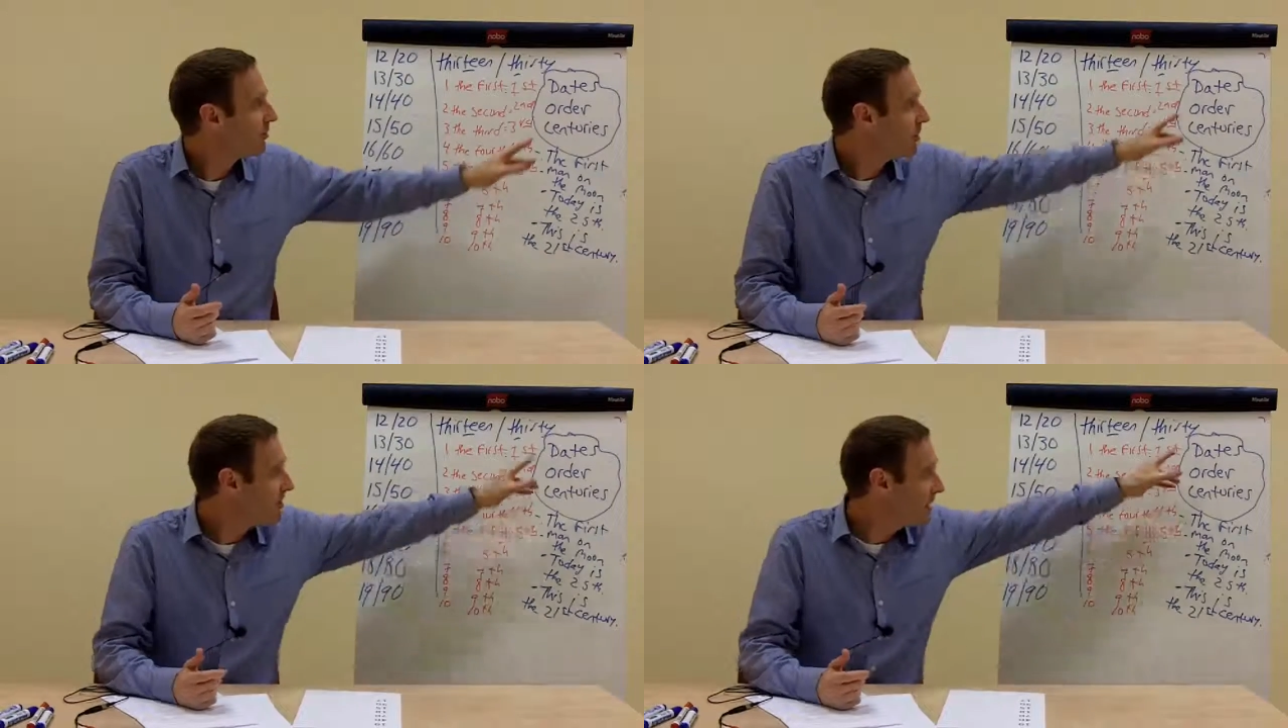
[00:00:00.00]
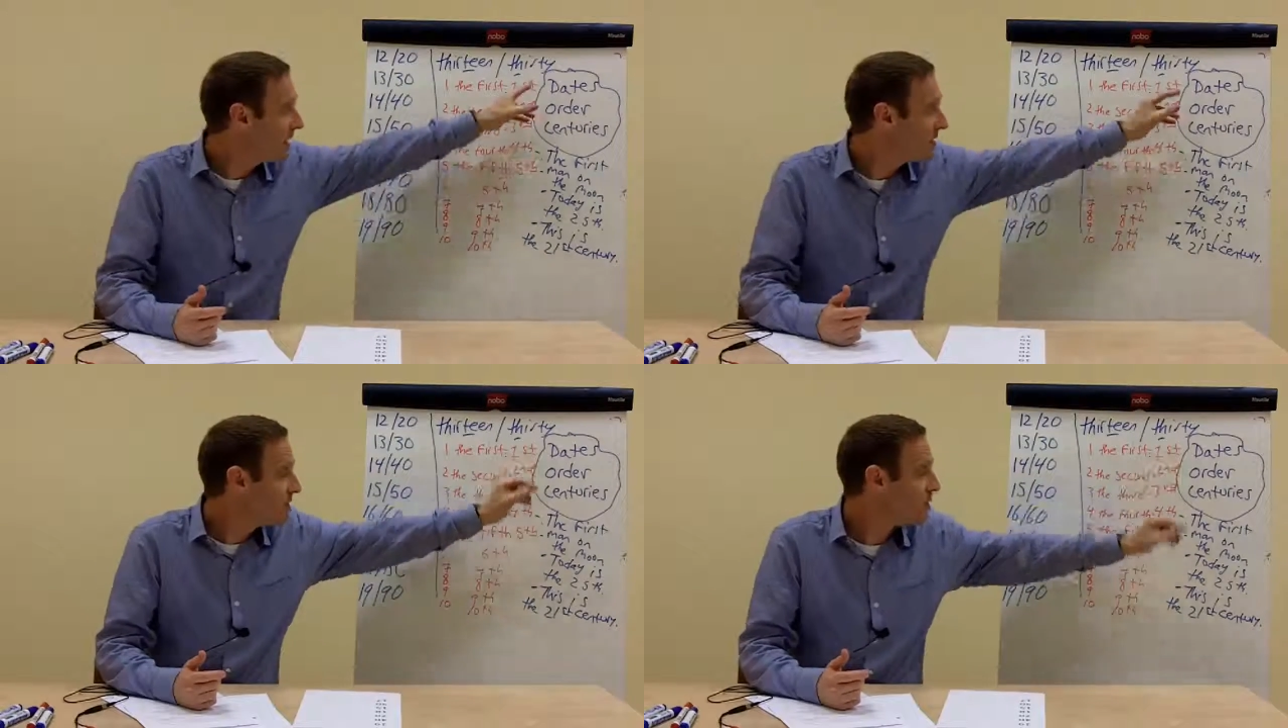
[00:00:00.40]
for
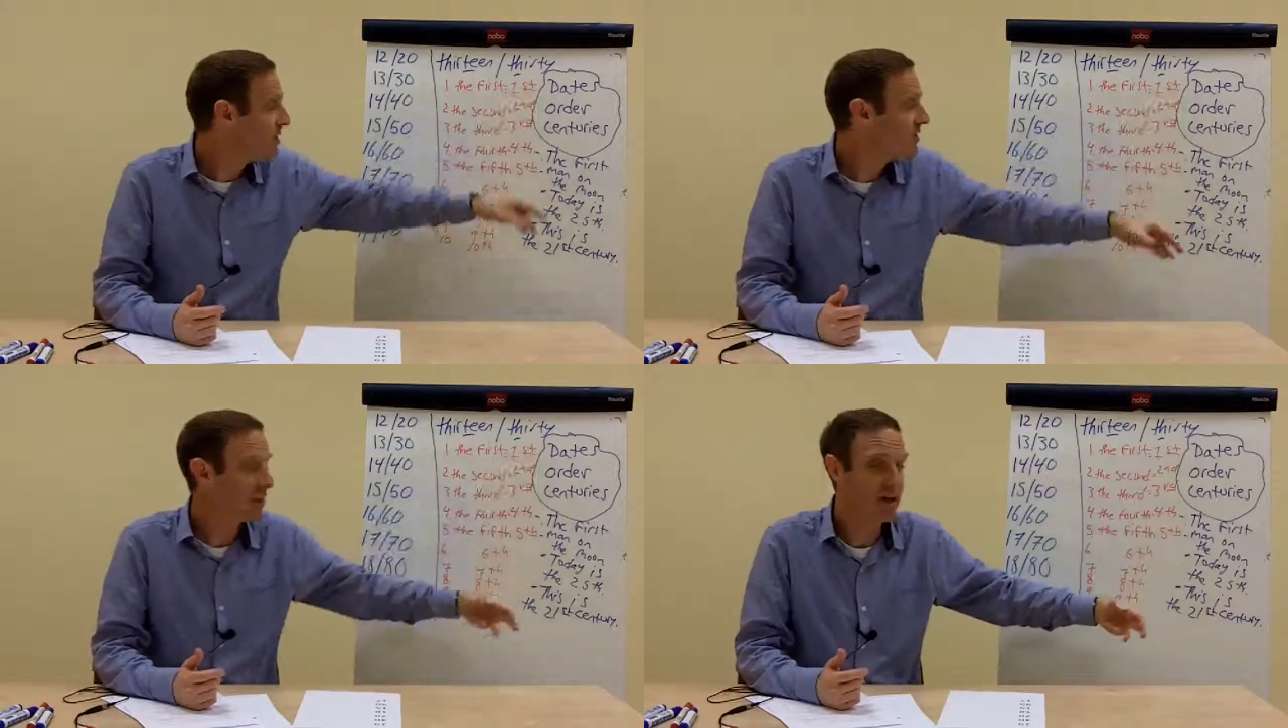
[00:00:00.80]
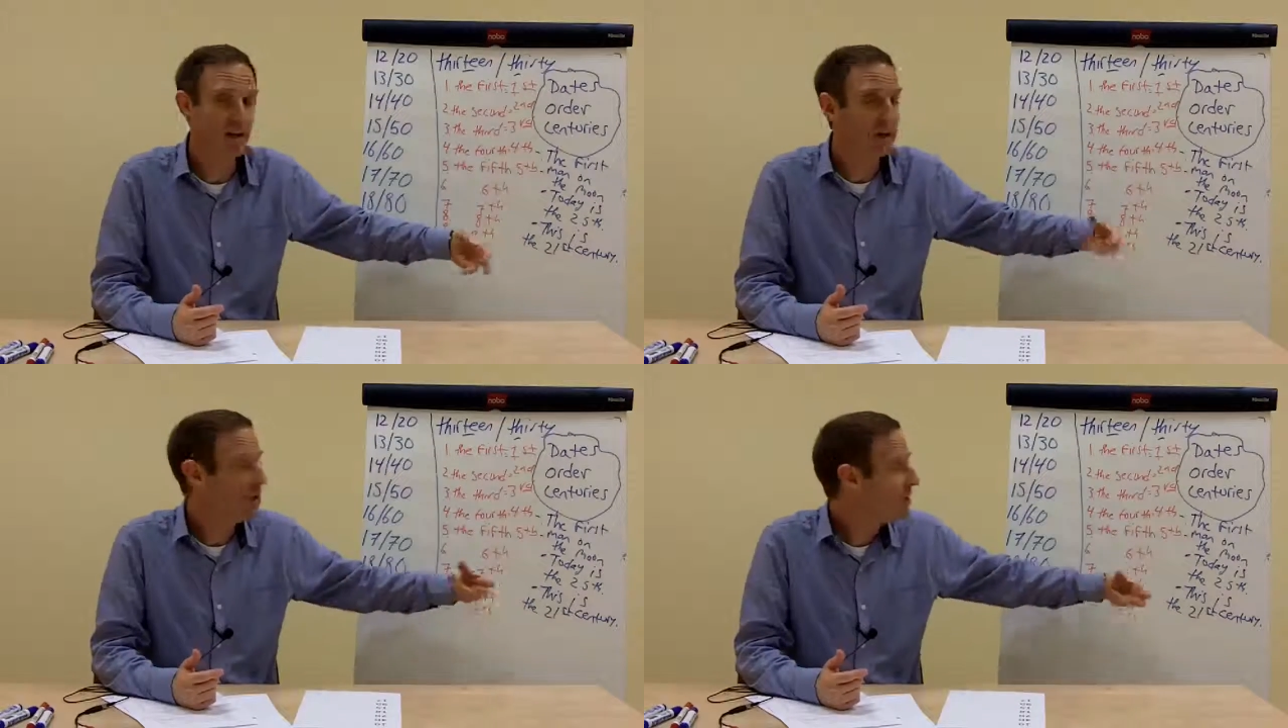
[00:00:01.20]
dates, we
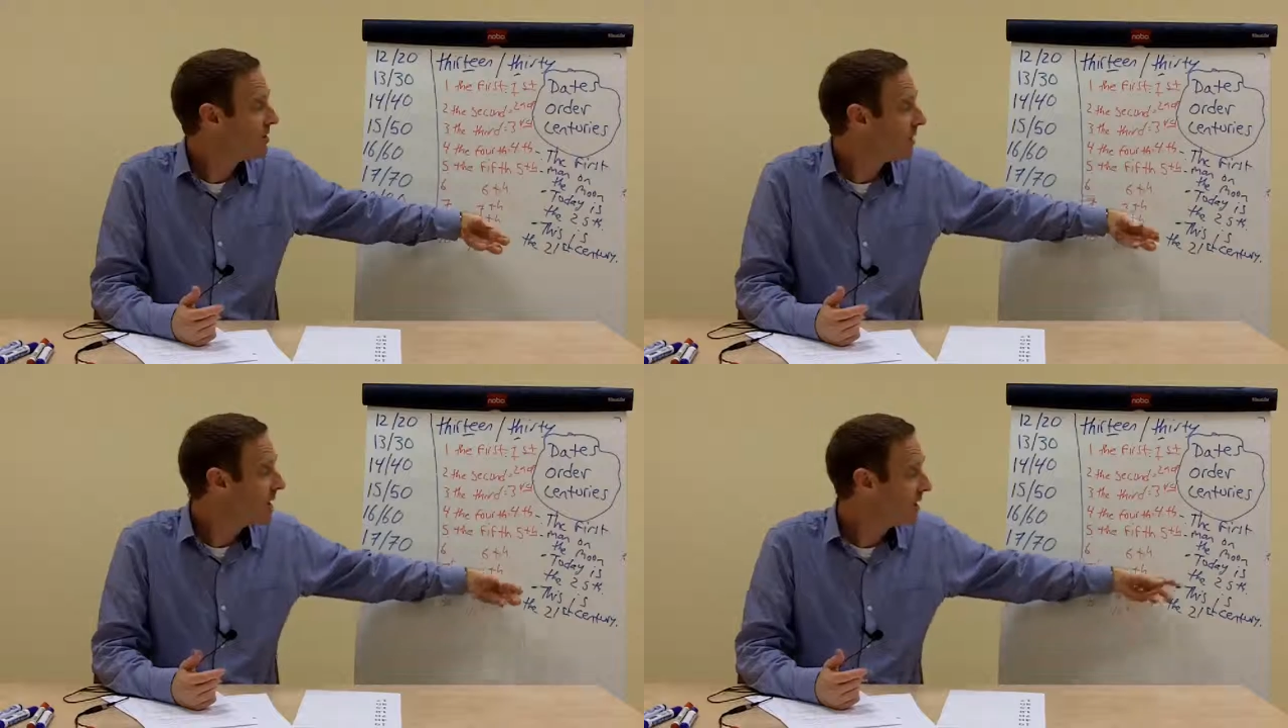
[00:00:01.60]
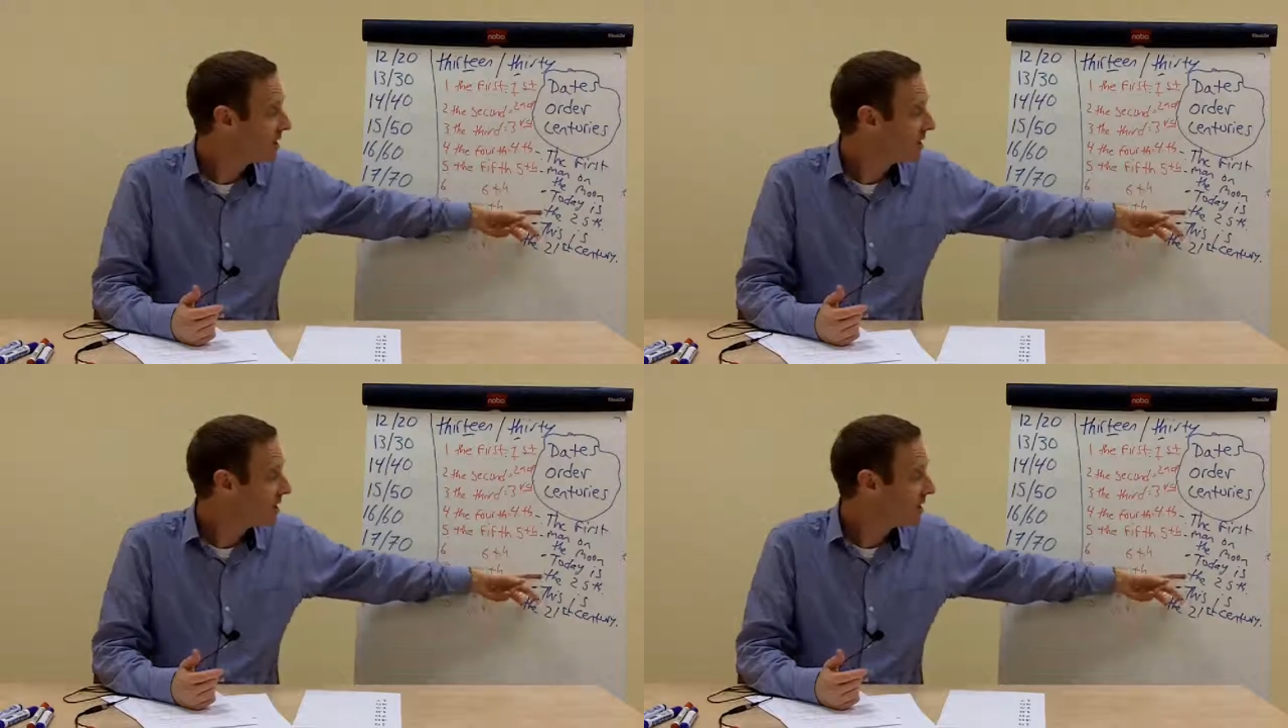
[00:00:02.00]
say today